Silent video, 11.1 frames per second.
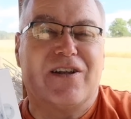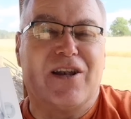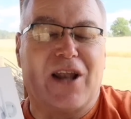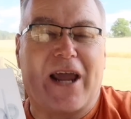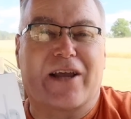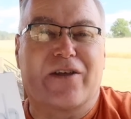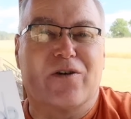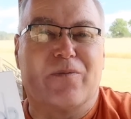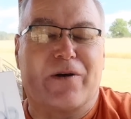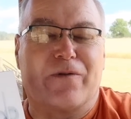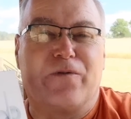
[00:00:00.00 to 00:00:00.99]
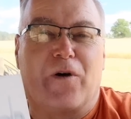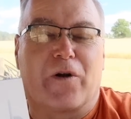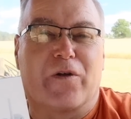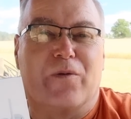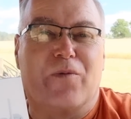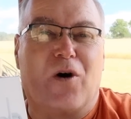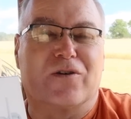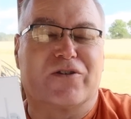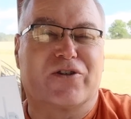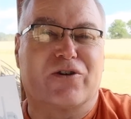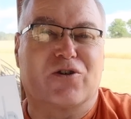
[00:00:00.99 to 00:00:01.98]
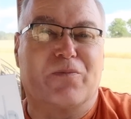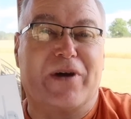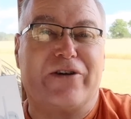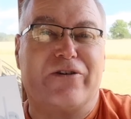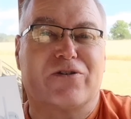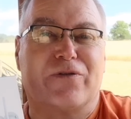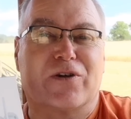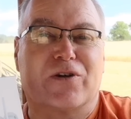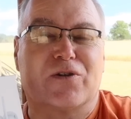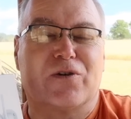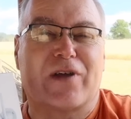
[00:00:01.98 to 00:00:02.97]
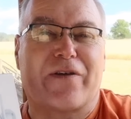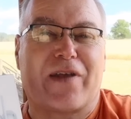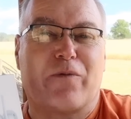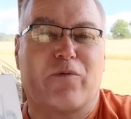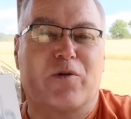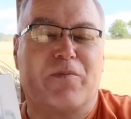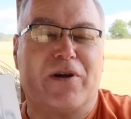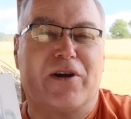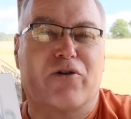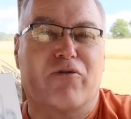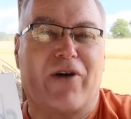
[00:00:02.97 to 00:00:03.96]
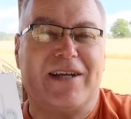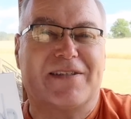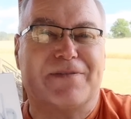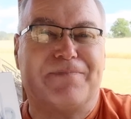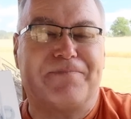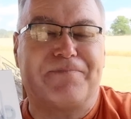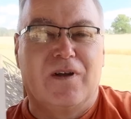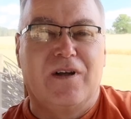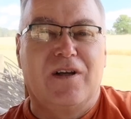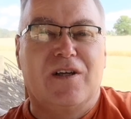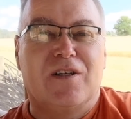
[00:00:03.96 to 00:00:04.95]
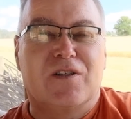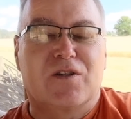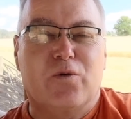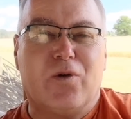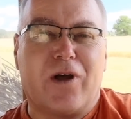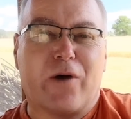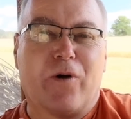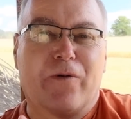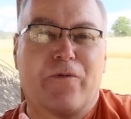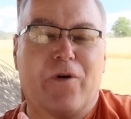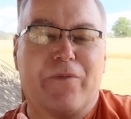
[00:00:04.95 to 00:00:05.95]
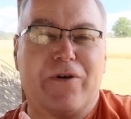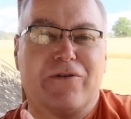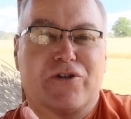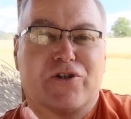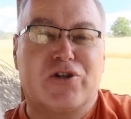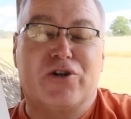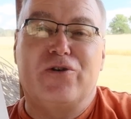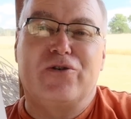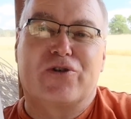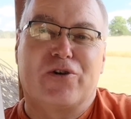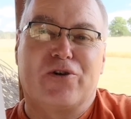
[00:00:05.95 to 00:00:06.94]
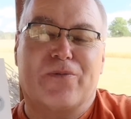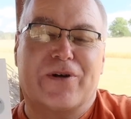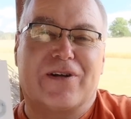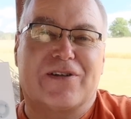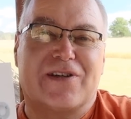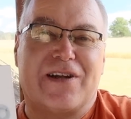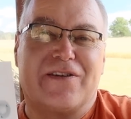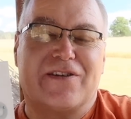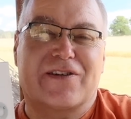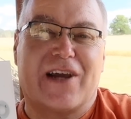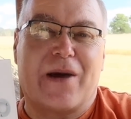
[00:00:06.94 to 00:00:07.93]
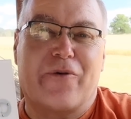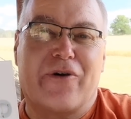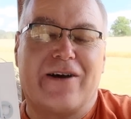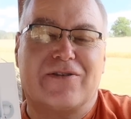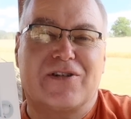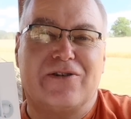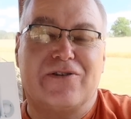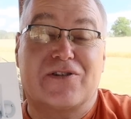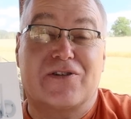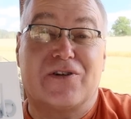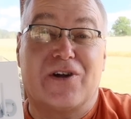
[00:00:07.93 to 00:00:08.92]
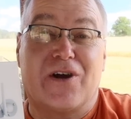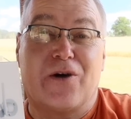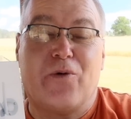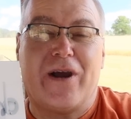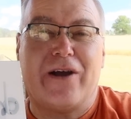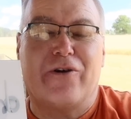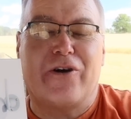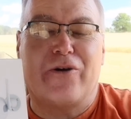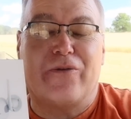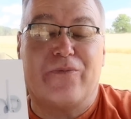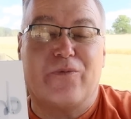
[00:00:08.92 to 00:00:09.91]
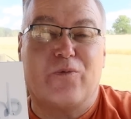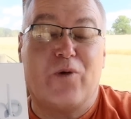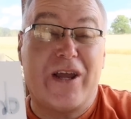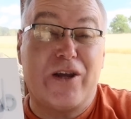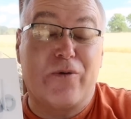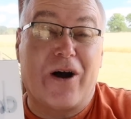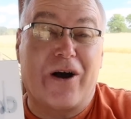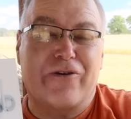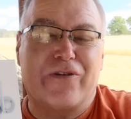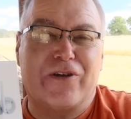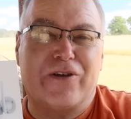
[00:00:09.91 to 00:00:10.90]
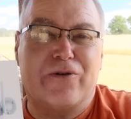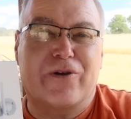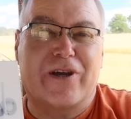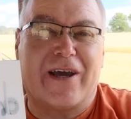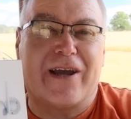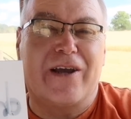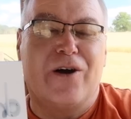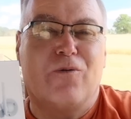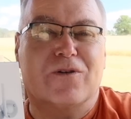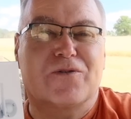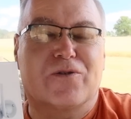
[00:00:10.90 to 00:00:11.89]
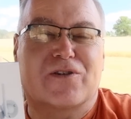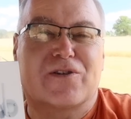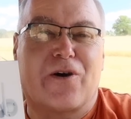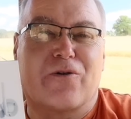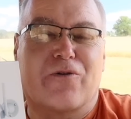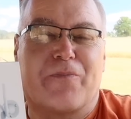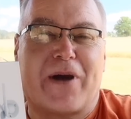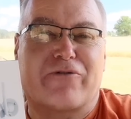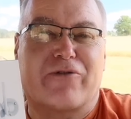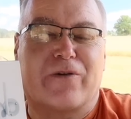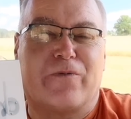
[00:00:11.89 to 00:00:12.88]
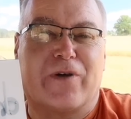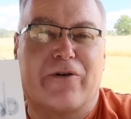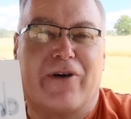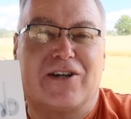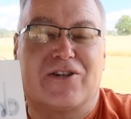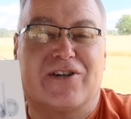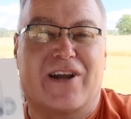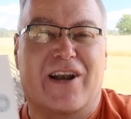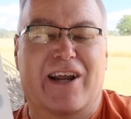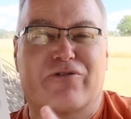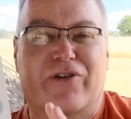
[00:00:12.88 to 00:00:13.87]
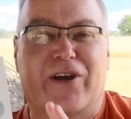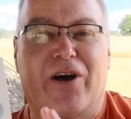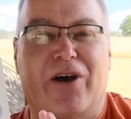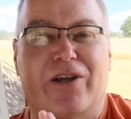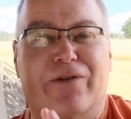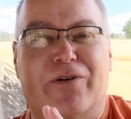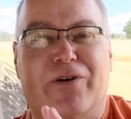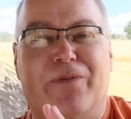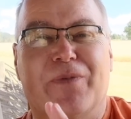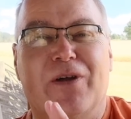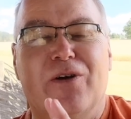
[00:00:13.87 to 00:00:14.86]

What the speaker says: like them and follow them on social media. So if you can do that, that would be great. So all I want from you to choose who I'm going to send this camera out to is to know where you are in the UK, what sort of solar and battery configuration and electric car you've got,